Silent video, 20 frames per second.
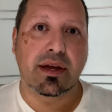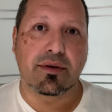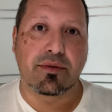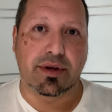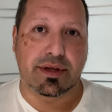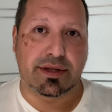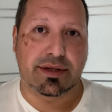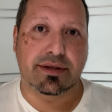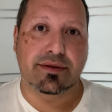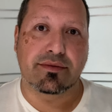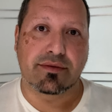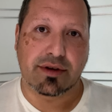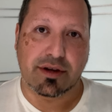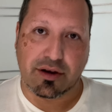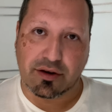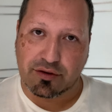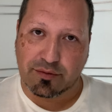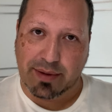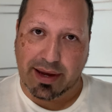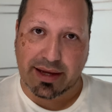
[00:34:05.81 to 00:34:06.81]
which
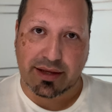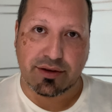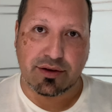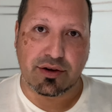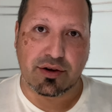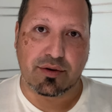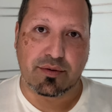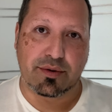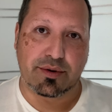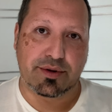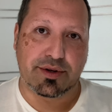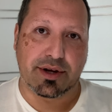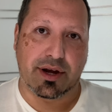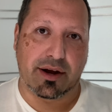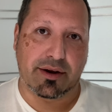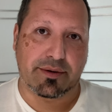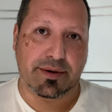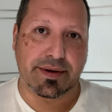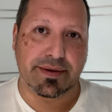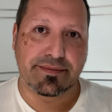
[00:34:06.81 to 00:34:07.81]
goes back to your root
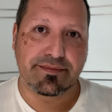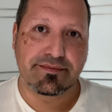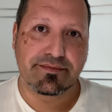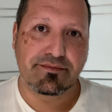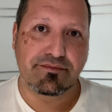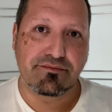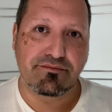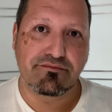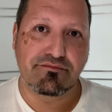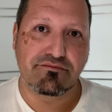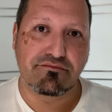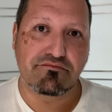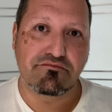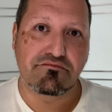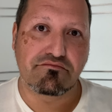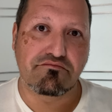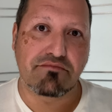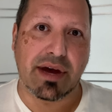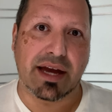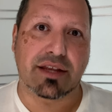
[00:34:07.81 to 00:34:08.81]
chakra,
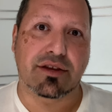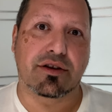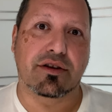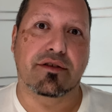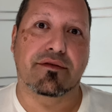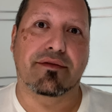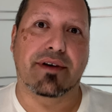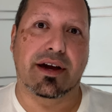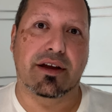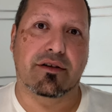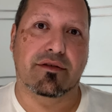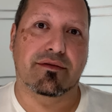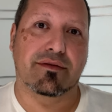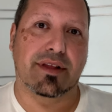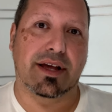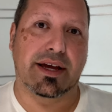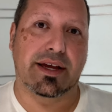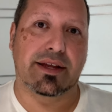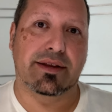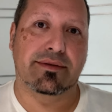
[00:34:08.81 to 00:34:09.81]
back to your fight or
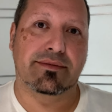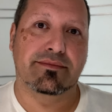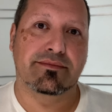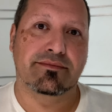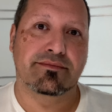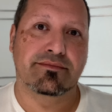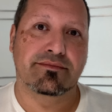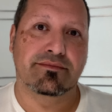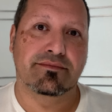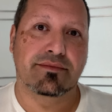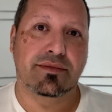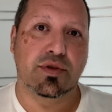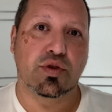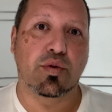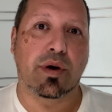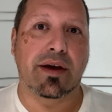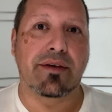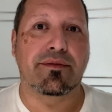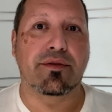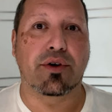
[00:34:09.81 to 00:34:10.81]
flight.
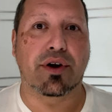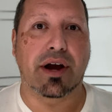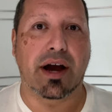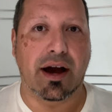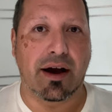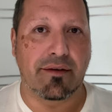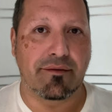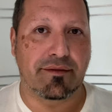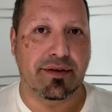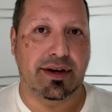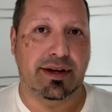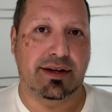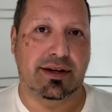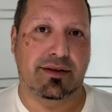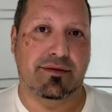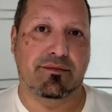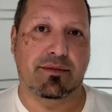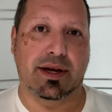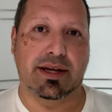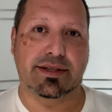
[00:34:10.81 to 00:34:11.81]
Do I feel confident
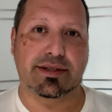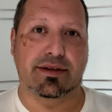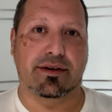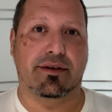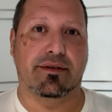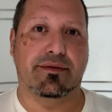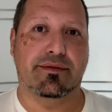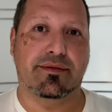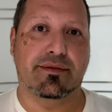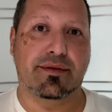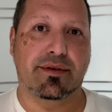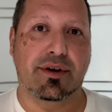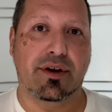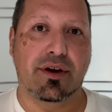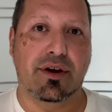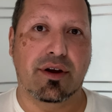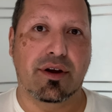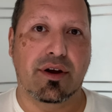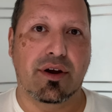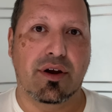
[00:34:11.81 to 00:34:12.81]
in myself?
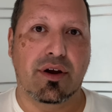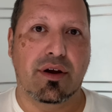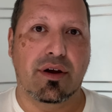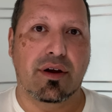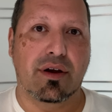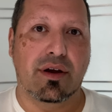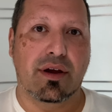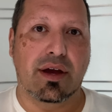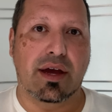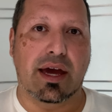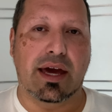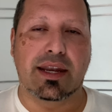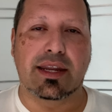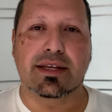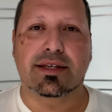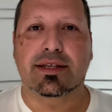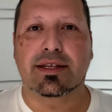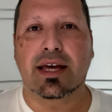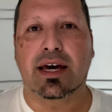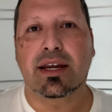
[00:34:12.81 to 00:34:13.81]
And
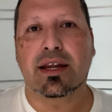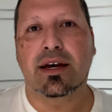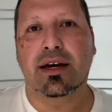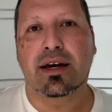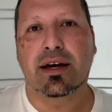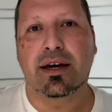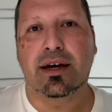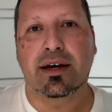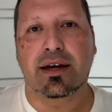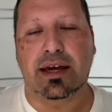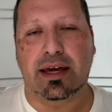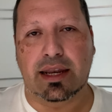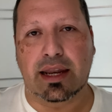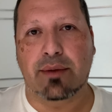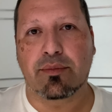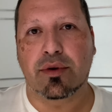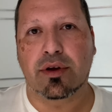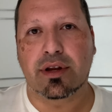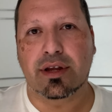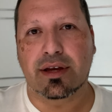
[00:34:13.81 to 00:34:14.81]
it's not a, and
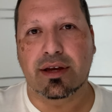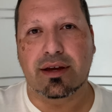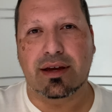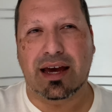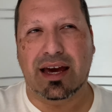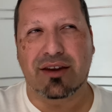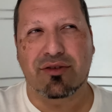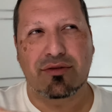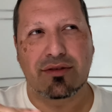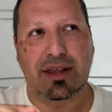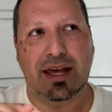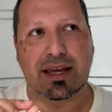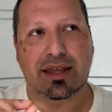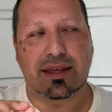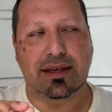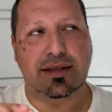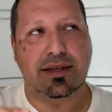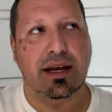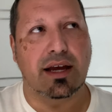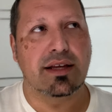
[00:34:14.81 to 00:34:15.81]
I'm gonna, I don't
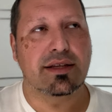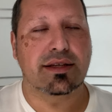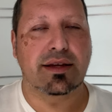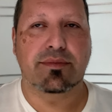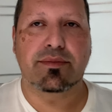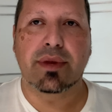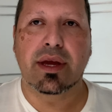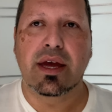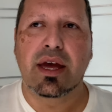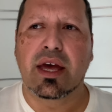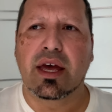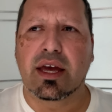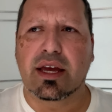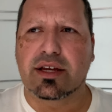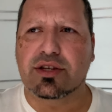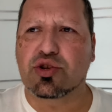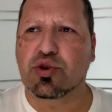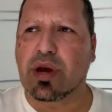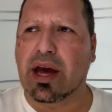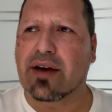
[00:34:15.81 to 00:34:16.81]
like this concept,
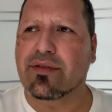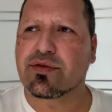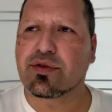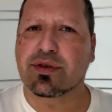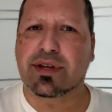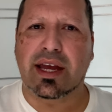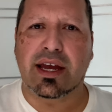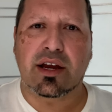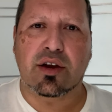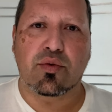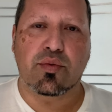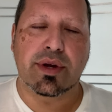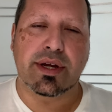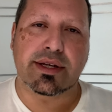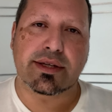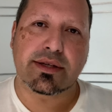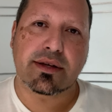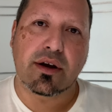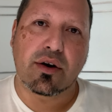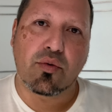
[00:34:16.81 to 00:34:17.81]
is you have to take a
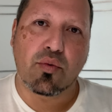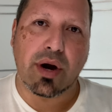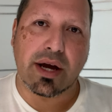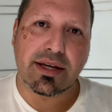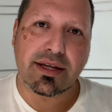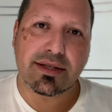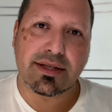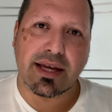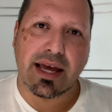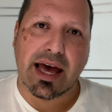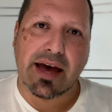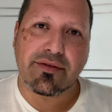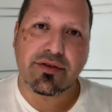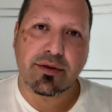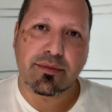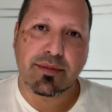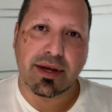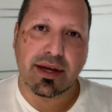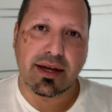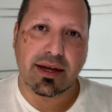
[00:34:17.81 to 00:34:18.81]
risk. Why does it have
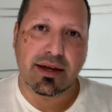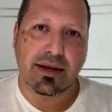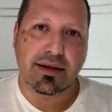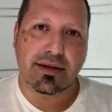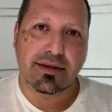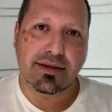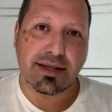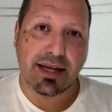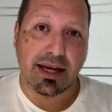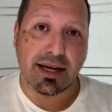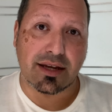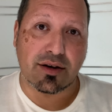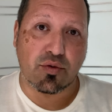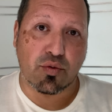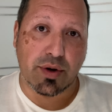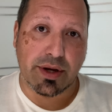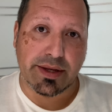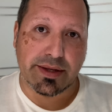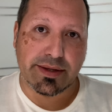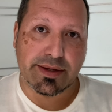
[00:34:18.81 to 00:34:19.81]
to be taking a
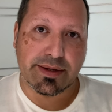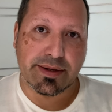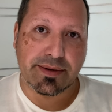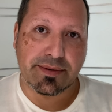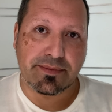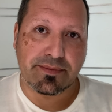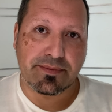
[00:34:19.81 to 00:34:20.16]
risk?